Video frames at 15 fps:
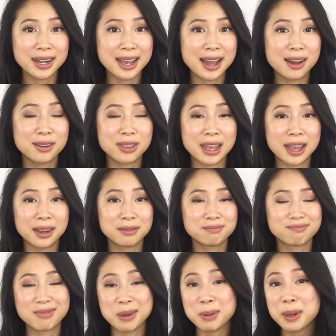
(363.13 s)
now
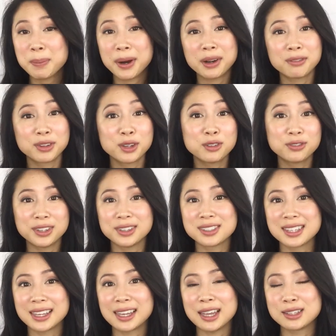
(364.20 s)
that maybe a part of you feels
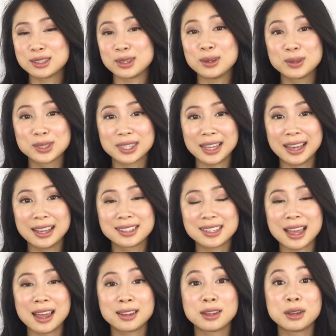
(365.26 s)
like it's useless
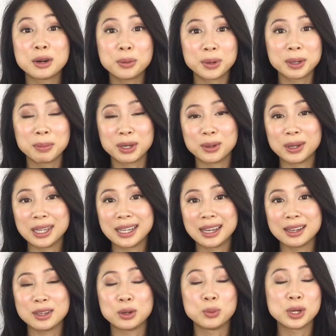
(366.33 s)
and you don't want to be doing
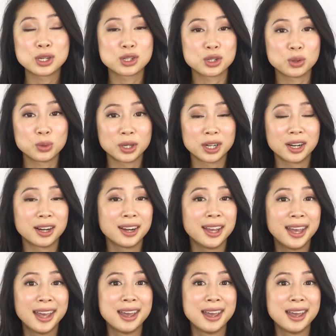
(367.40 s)
it, you wish you were